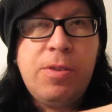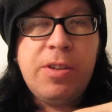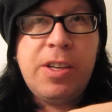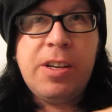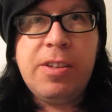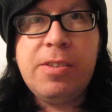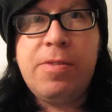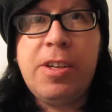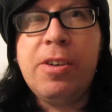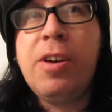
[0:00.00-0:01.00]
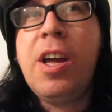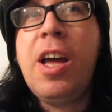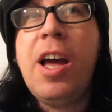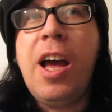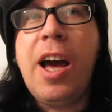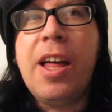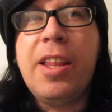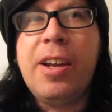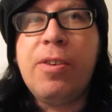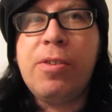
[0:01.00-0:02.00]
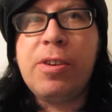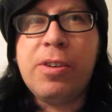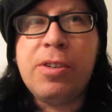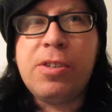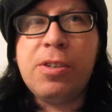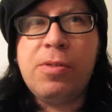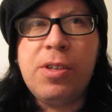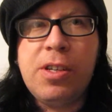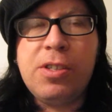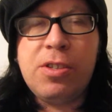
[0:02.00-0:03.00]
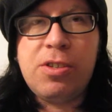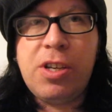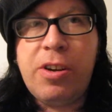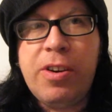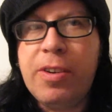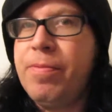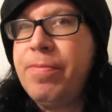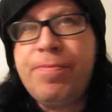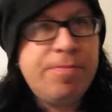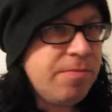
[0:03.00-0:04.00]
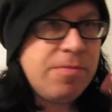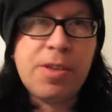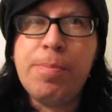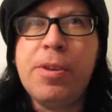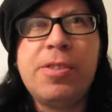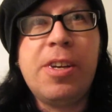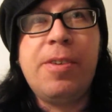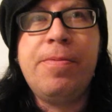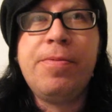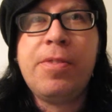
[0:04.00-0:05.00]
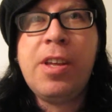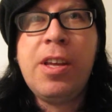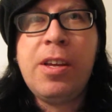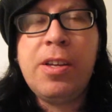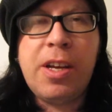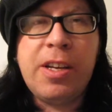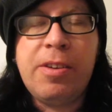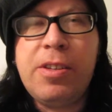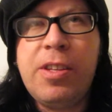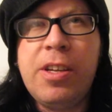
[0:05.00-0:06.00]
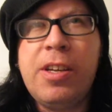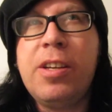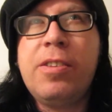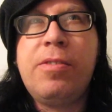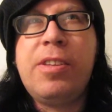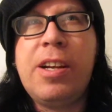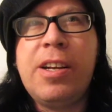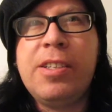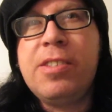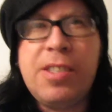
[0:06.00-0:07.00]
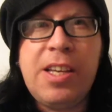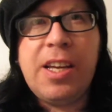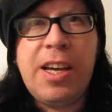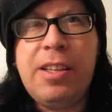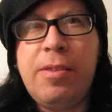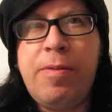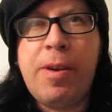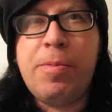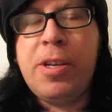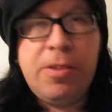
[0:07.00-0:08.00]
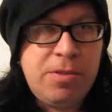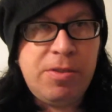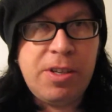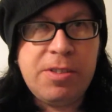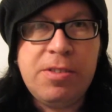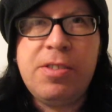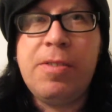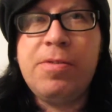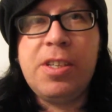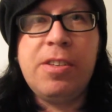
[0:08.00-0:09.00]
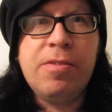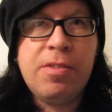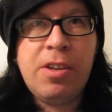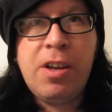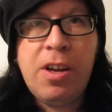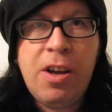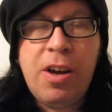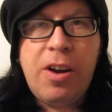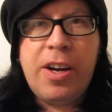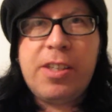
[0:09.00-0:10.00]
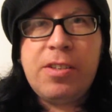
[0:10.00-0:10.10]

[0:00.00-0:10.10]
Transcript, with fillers: uh, all at the end of this video, and then all you got to do is share it. Simple as that and it, the deadline is the 8th of February 2017. Alright,